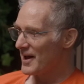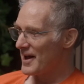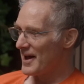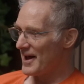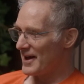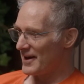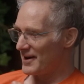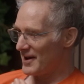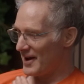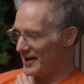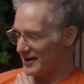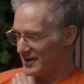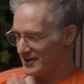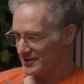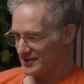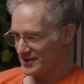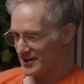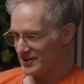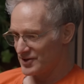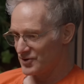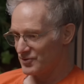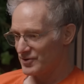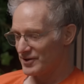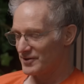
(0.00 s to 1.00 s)
and I
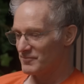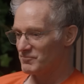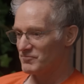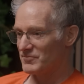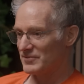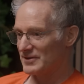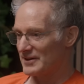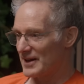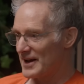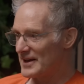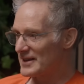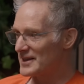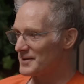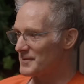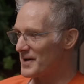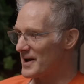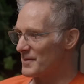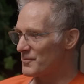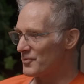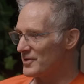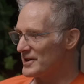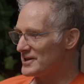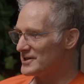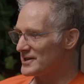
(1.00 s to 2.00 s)
continue to like them. I
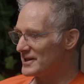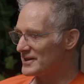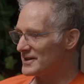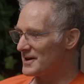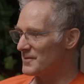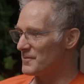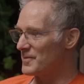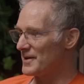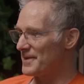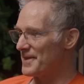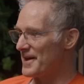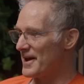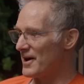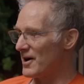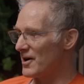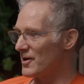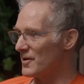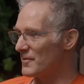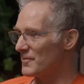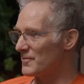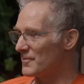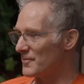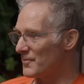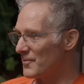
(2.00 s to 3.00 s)
appreciate them, but they
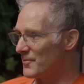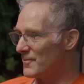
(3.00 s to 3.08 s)
are.